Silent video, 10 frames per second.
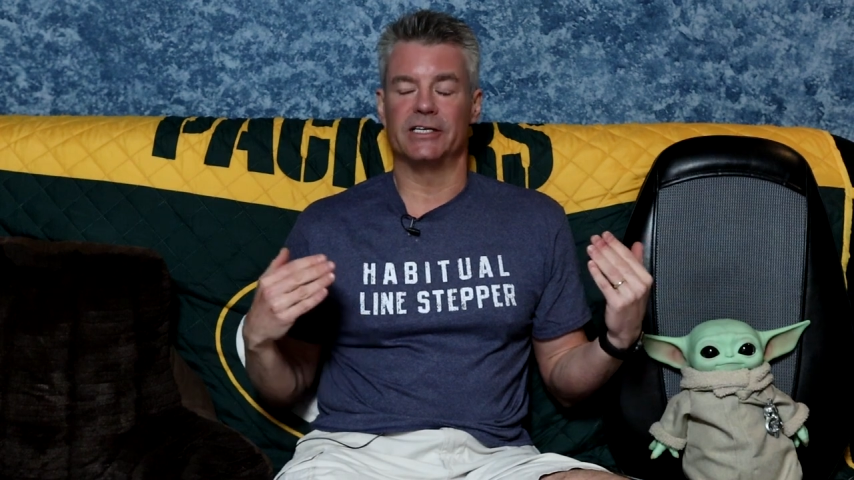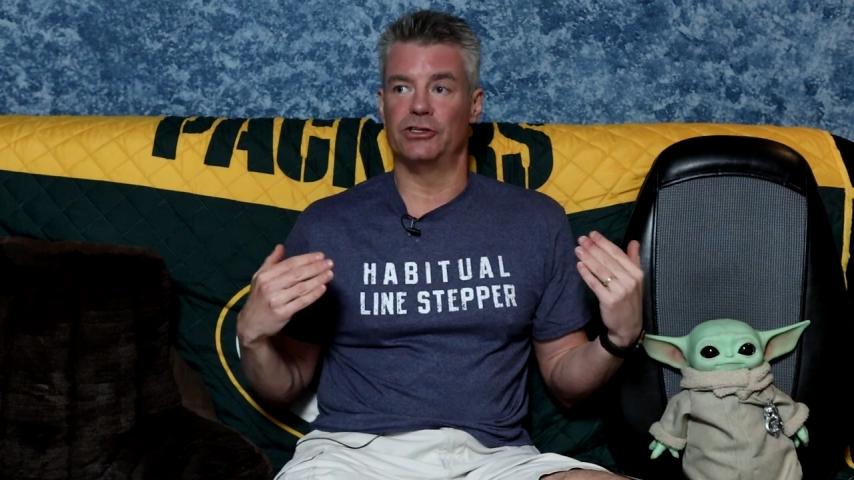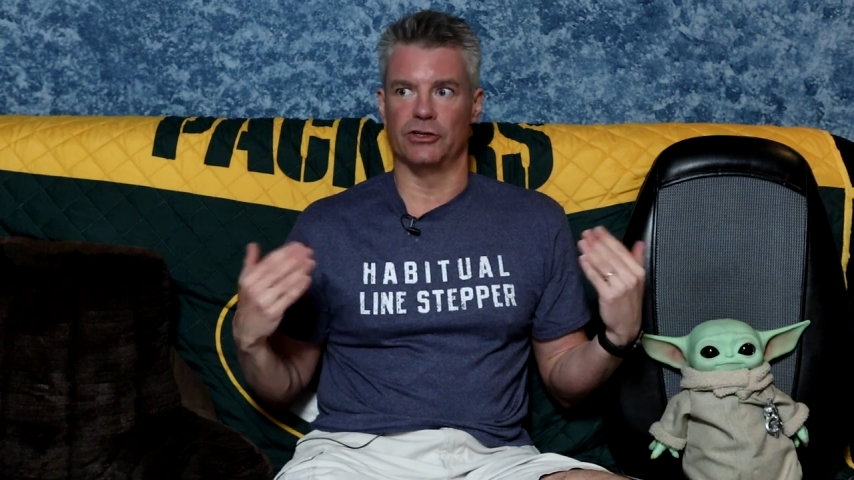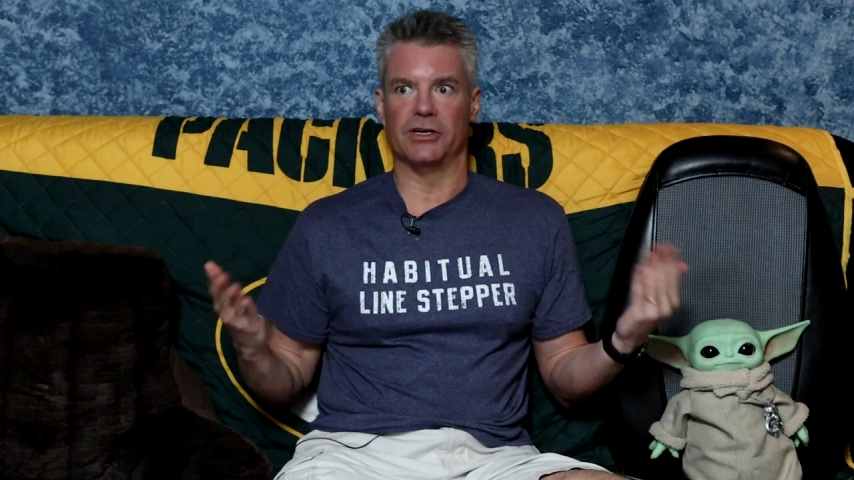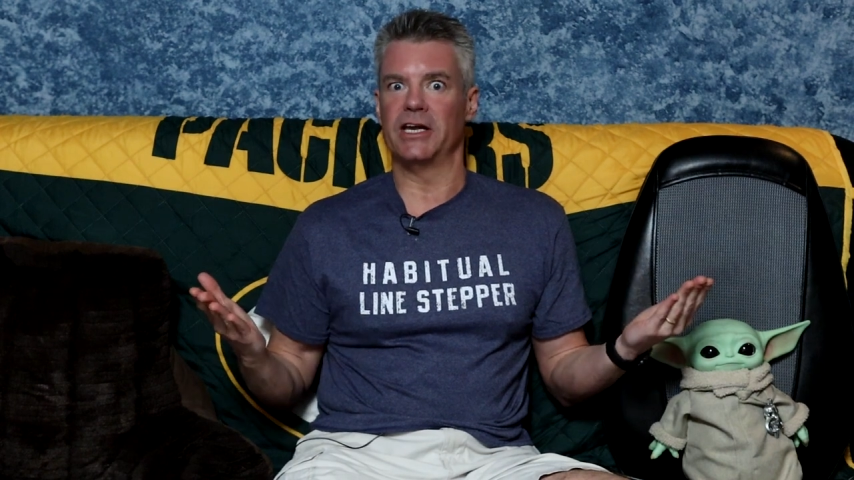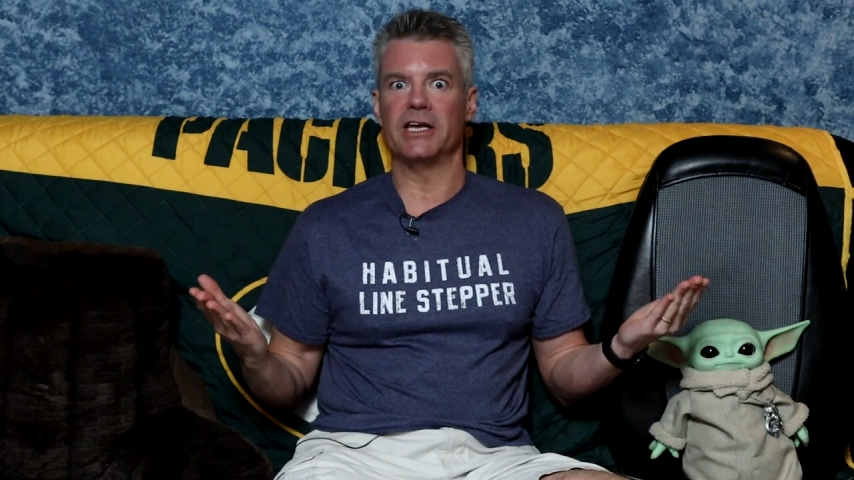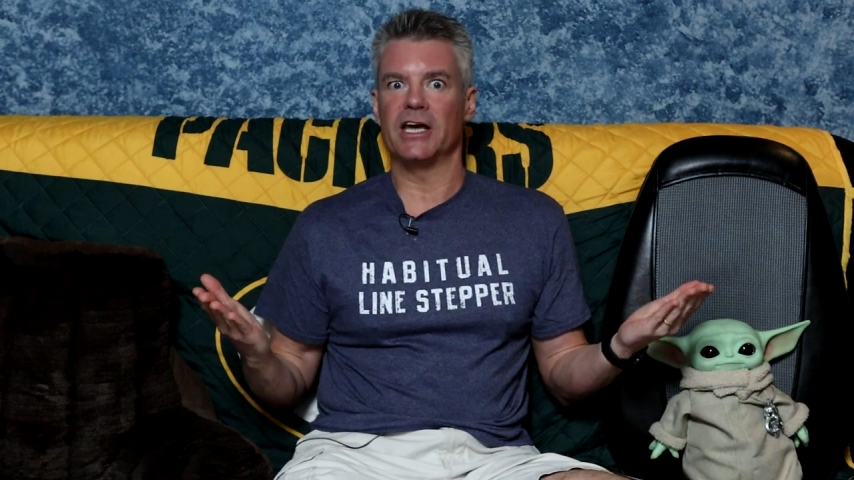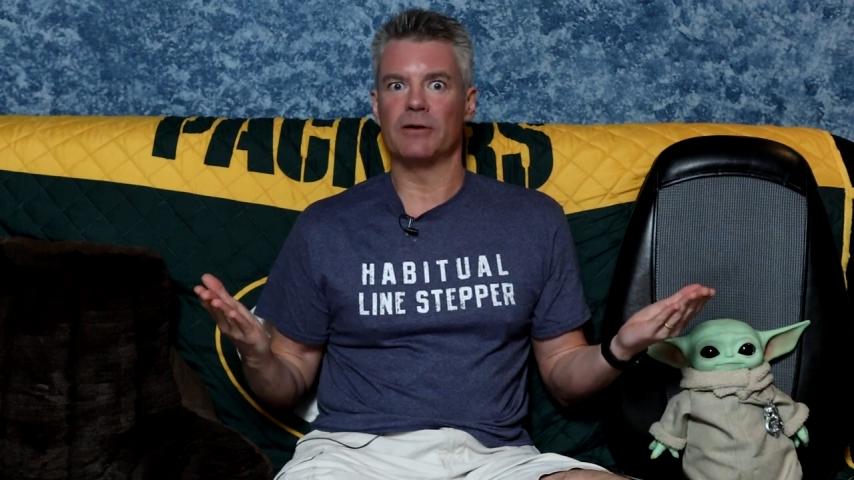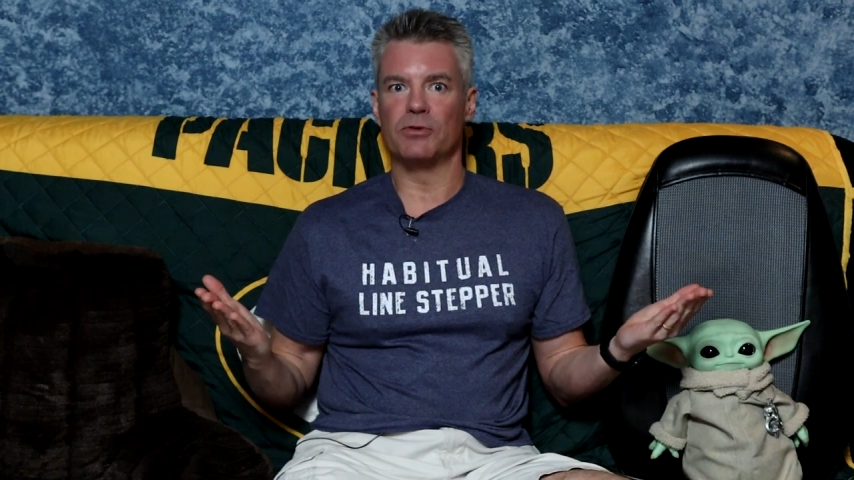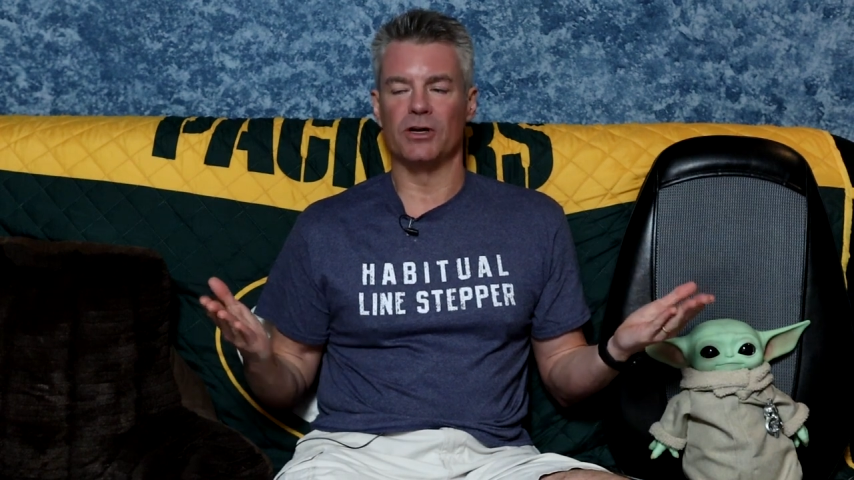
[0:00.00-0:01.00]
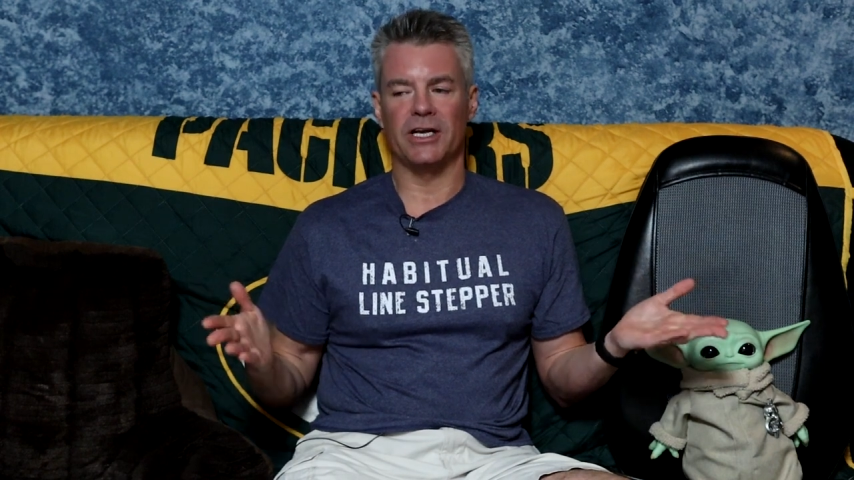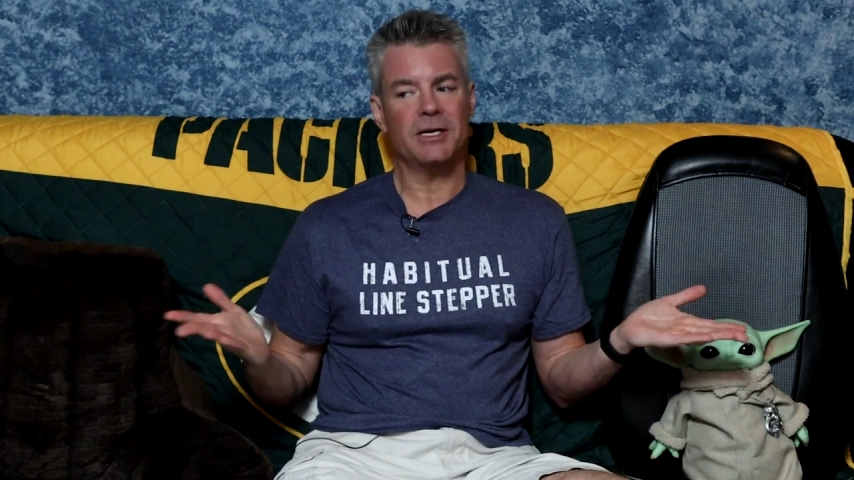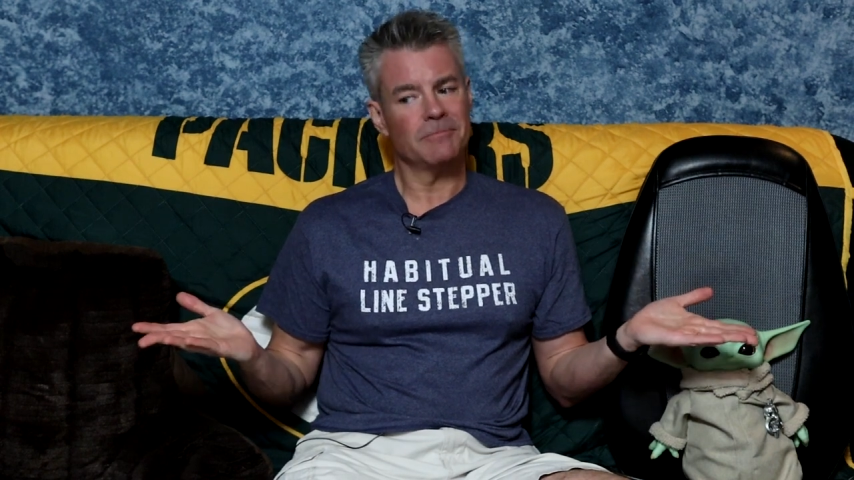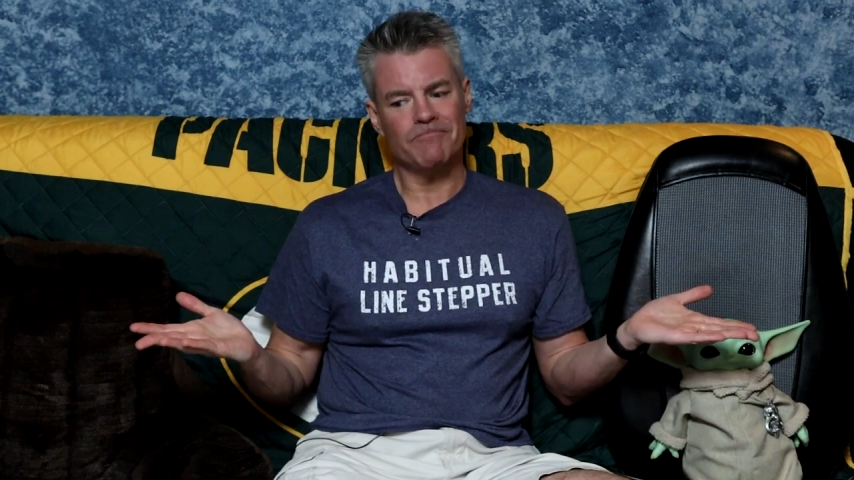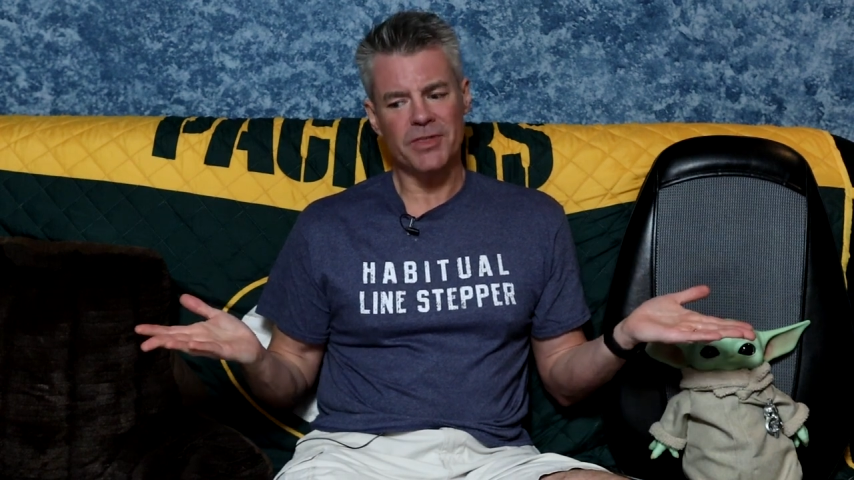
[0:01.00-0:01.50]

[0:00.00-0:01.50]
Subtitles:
do you need to get up early?